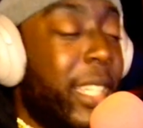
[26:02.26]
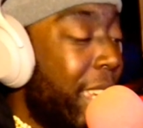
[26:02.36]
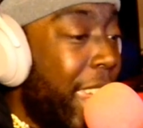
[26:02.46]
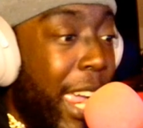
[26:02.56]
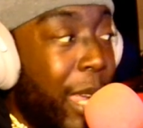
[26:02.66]

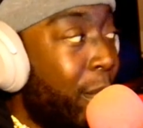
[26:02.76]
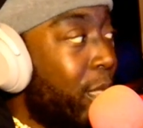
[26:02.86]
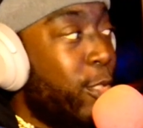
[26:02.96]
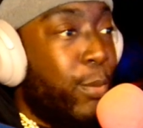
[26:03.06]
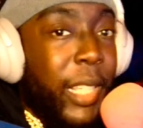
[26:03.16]
games
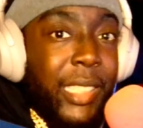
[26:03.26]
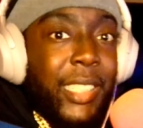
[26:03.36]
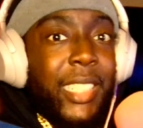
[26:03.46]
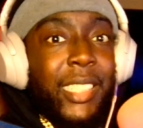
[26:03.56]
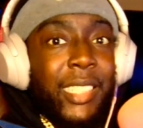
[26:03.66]
on
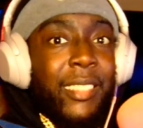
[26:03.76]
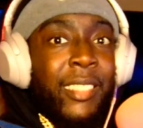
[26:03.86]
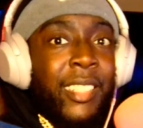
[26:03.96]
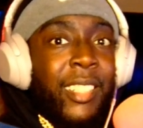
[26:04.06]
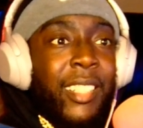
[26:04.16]
PlayStation
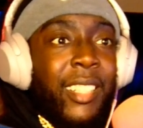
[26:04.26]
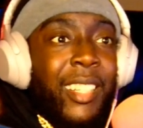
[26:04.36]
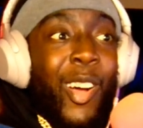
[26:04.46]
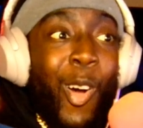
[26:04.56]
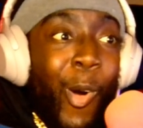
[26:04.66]

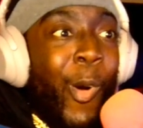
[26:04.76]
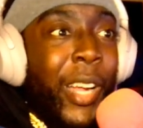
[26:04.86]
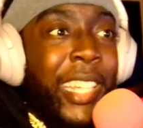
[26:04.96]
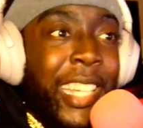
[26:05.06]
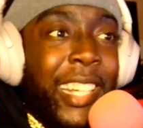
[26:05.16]
on
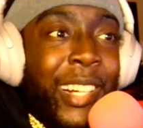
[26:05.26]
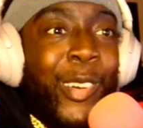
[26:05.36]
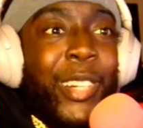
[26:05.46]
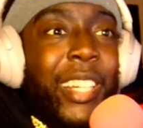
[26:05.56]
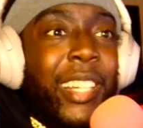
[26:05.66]
here
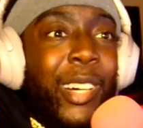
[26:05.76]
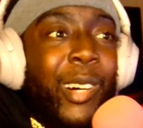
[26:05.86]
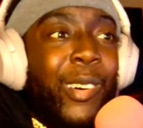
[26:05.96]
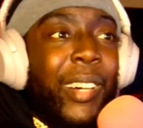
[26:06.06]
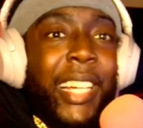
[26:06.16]
on the
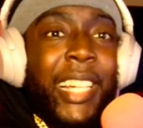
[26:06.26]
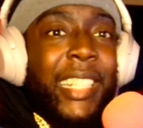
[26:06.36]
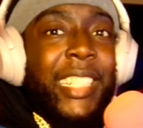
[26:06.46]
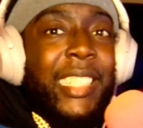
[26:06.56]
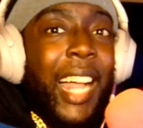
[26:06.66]
go. And
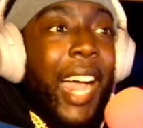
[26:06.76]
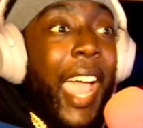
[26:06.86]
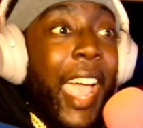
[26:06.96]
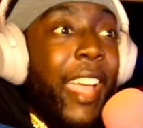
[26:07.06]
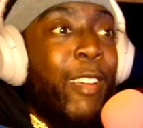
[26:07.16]
then I
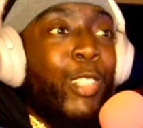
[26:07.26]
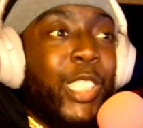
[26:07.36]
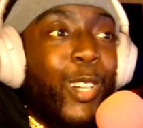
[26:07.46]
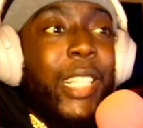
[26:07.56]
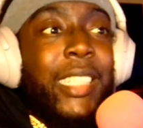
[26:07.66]
had and what's
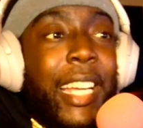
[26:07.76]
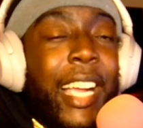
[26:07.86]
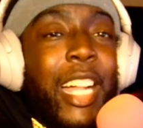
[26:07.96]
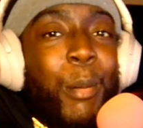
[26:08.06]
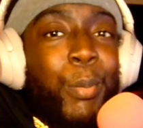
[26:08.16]
crazy, I
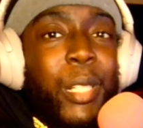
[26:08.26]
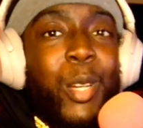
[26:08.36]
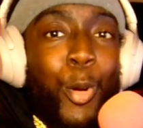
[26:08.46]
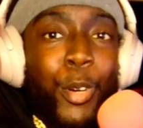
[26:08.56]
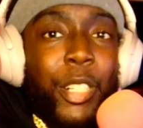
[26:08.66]
got a
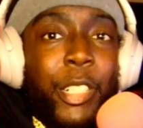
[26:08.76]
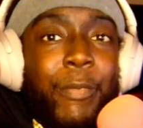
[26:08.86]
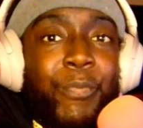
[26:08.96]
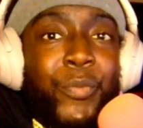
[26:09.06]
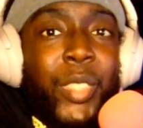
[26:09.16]
pre-order
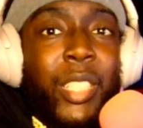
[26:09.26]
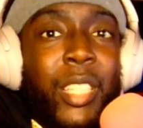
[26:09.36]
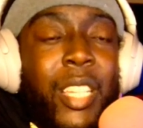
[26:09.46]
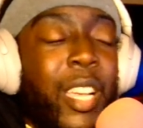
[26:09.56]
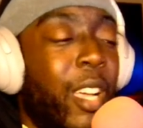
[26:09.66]

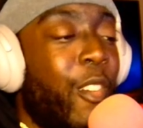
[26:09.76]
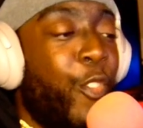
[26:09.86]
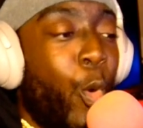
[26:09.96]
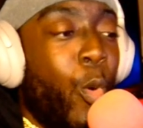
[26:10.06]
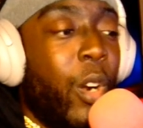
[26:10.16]

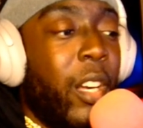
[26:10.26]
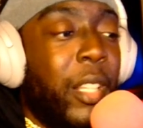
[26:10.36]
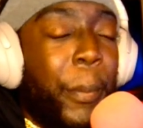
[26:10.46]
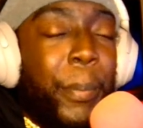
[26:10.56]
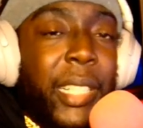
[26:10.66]
for
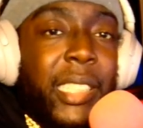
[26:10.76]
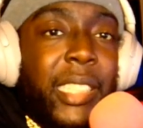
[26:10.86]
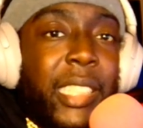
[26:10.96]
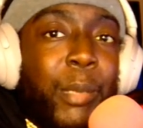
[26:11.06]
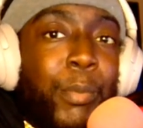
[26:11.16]
the
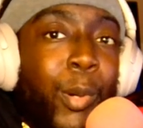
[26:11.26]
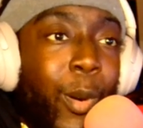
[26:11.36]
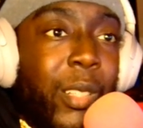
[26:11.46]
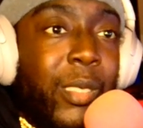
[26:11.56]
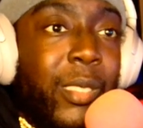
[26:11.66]
PlayStation Portal.